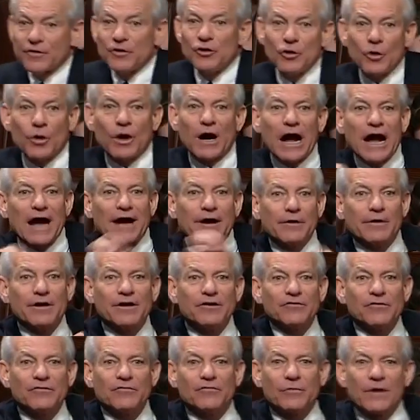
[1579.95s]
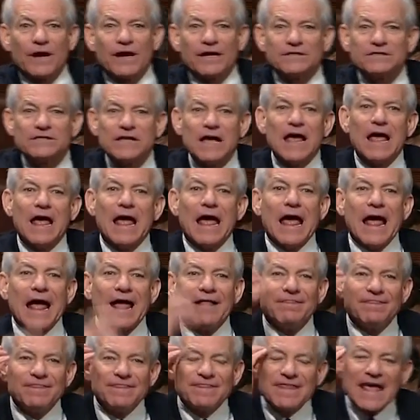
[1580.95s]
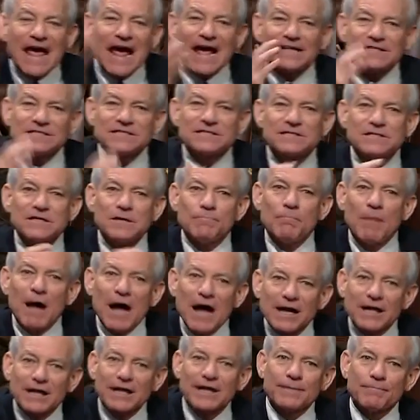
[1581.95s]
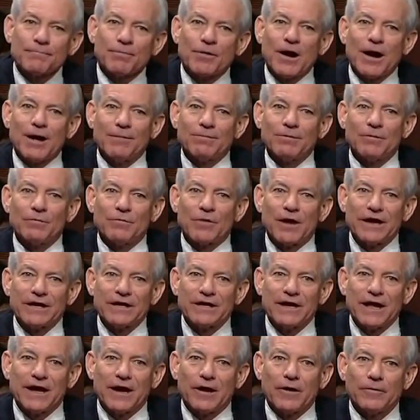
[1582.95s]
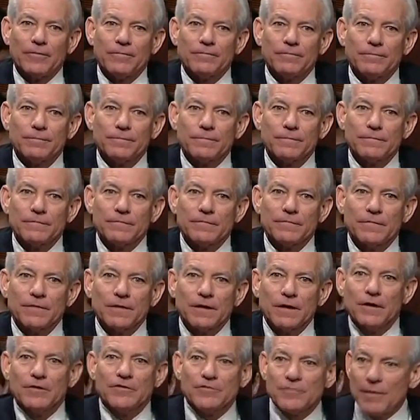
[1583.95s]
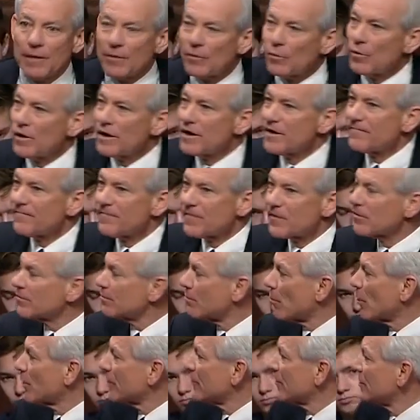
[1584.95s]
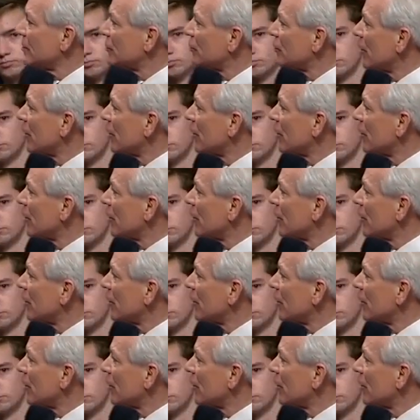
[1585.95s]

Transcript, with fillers: at the newer, higher interest rates. And that's the modeling problem right now. Do you remember one of the first boards I